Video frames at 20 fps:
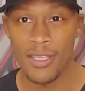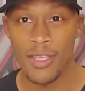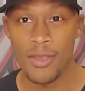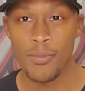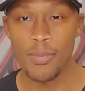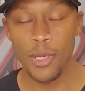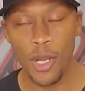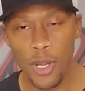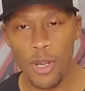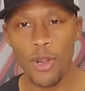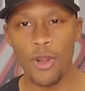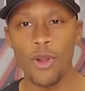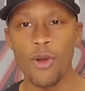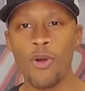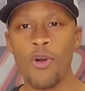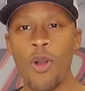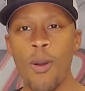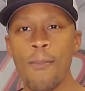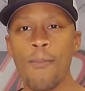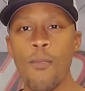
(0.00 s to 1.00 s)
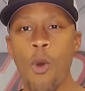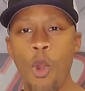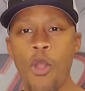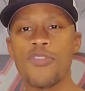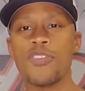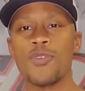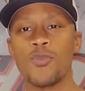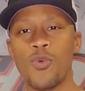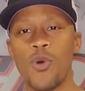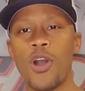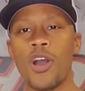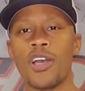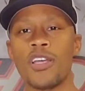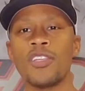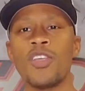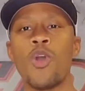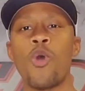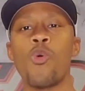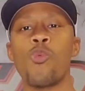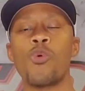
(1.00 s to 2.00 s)
plural, more than
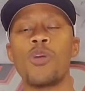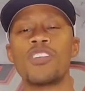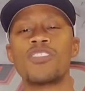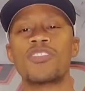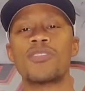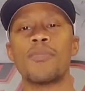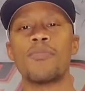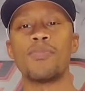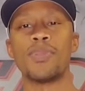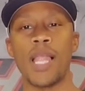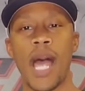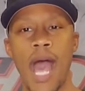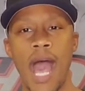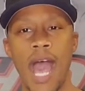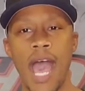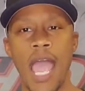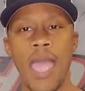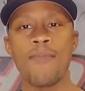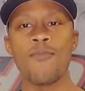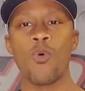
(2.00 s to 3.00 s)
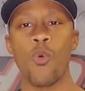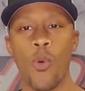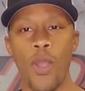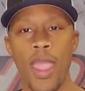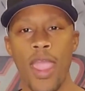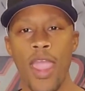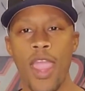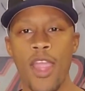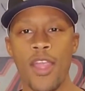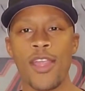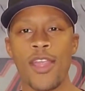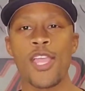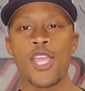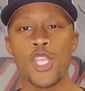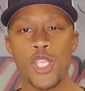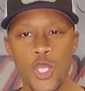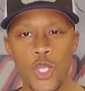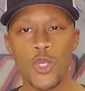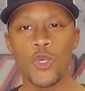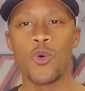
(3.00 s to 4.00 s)
one, with Sublime Wear
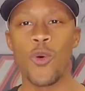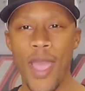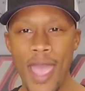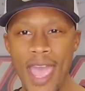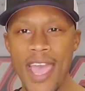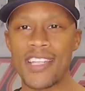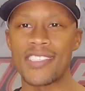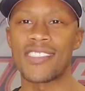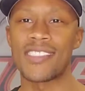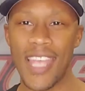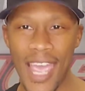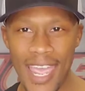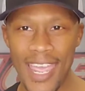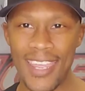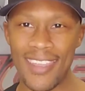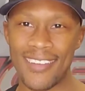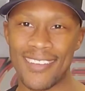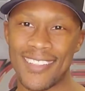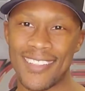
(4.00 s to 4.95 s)
USA.